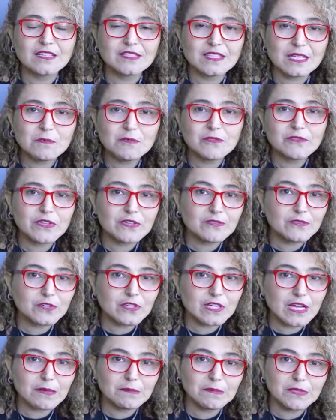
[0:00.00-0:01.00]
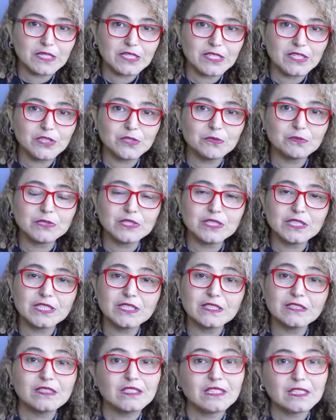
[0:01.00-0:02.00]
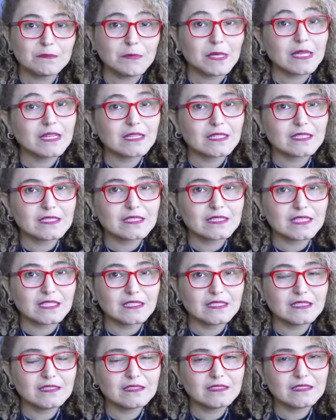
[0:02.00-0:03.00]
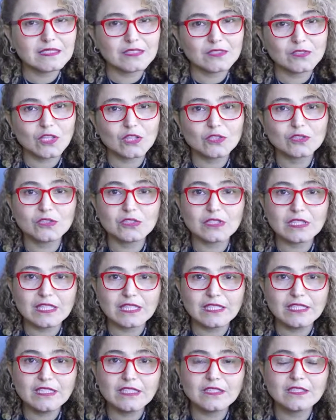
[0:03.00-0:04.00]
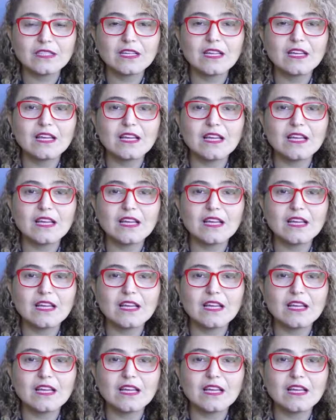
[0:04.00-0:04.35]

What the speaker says: some of the vocabulary you would hear in a medical center, in a doctor clinic,